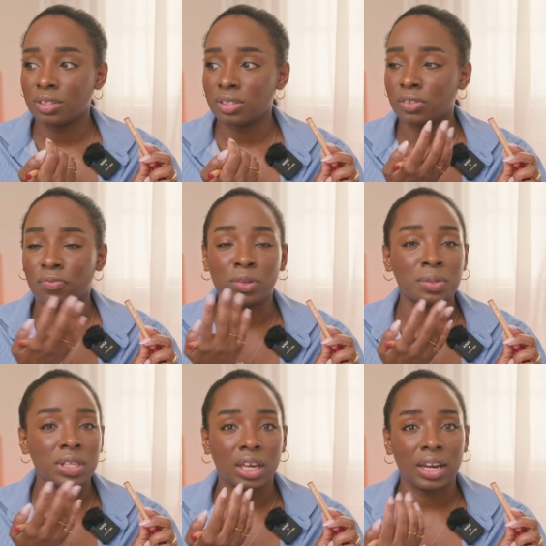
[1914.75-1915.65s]

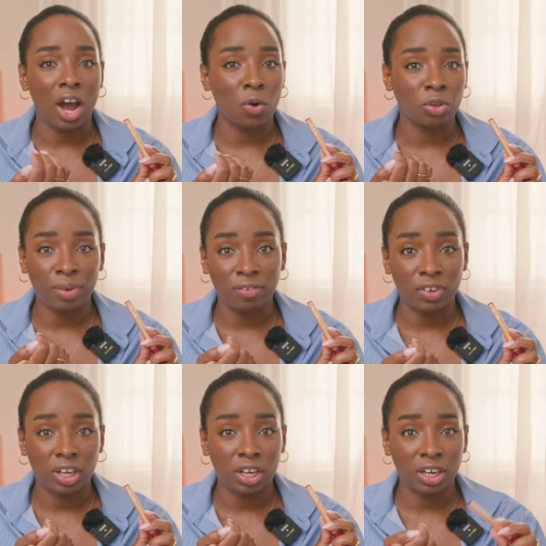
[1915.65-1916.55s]
diffusing it out with my
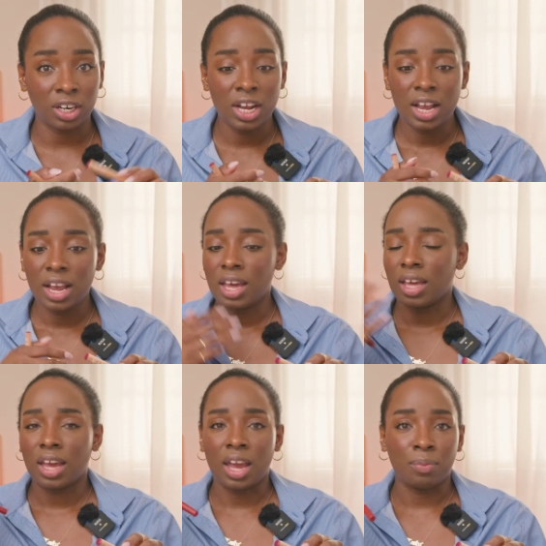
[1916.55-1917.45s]
finger
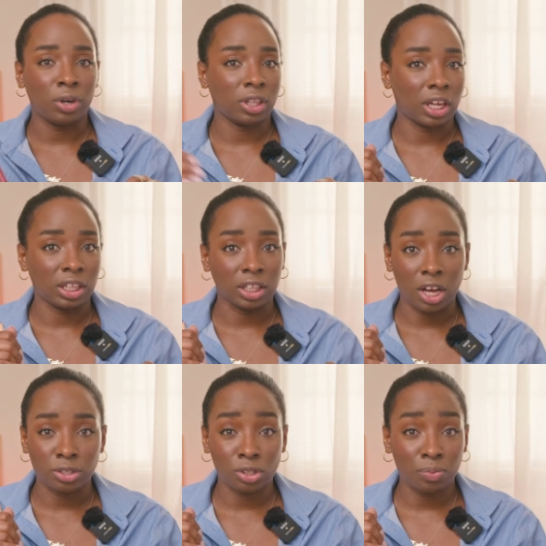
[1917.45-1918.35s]
and putting like a
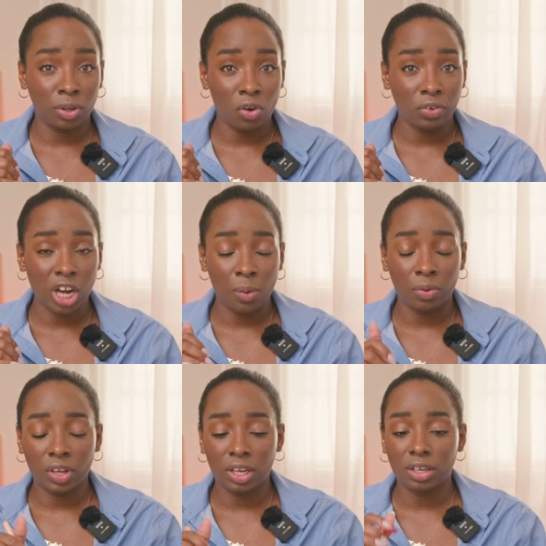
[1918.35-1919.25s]
gloss or something over top
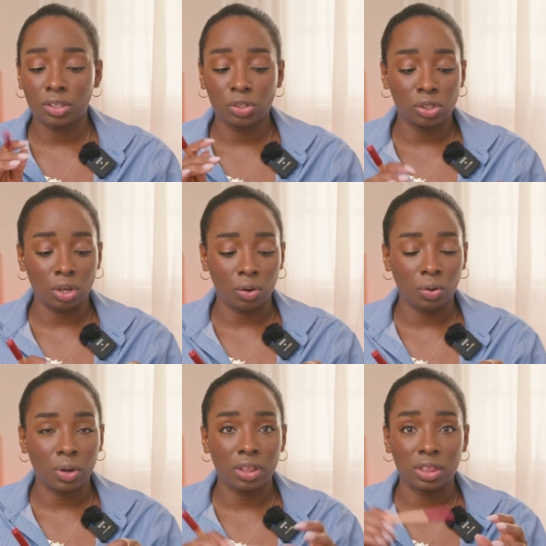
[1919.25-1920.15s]
of it.
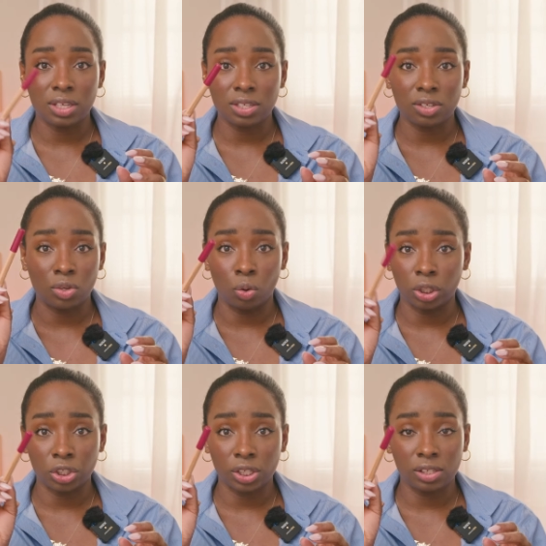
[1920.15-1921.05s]
So this is
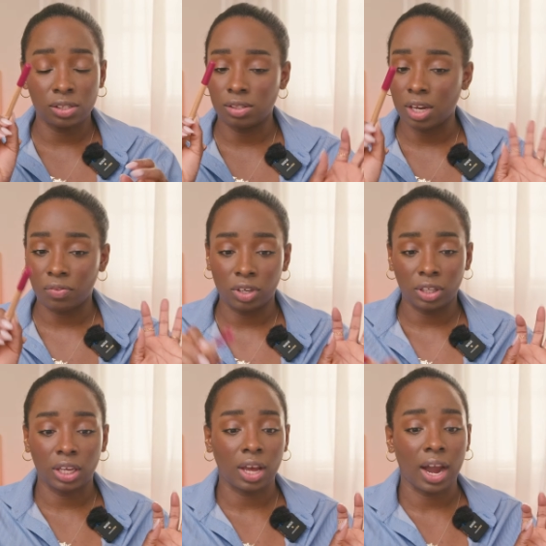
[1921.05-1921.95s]
gorgeous.
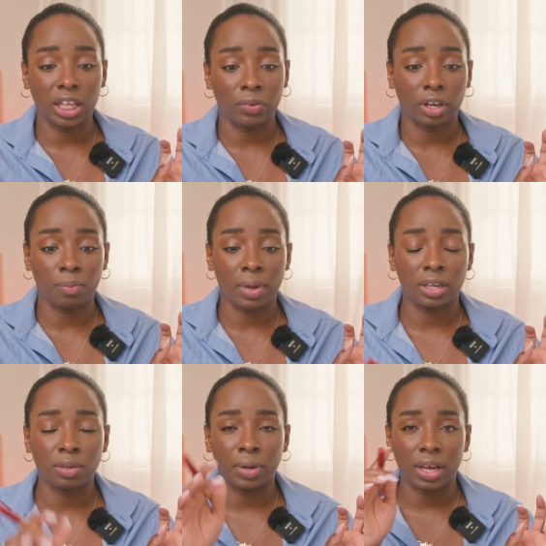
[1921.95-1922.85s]
Definitely highly
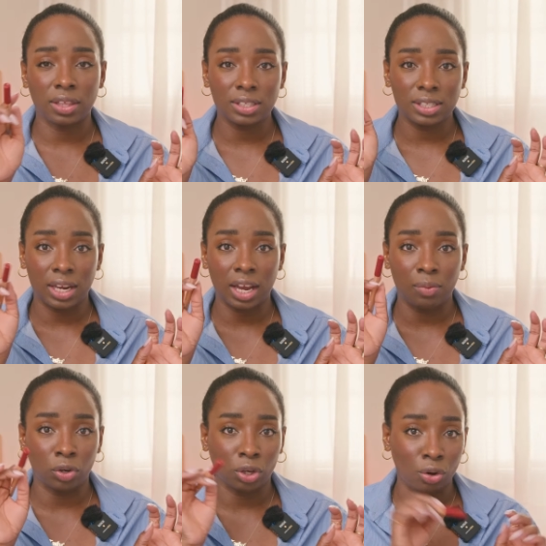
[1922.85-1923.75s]
recommend. But I think today I'm
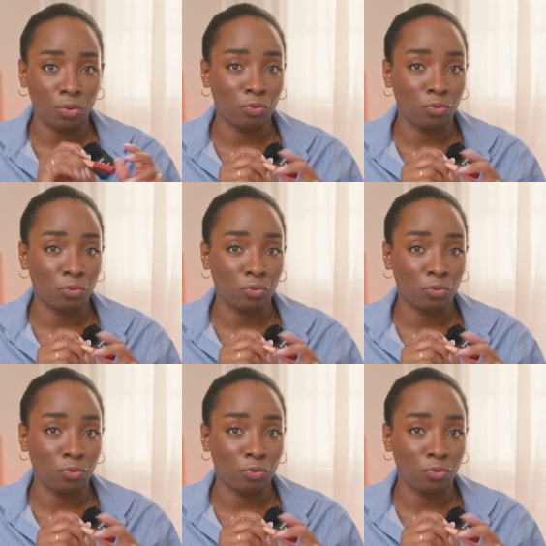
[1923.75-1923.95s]
going to go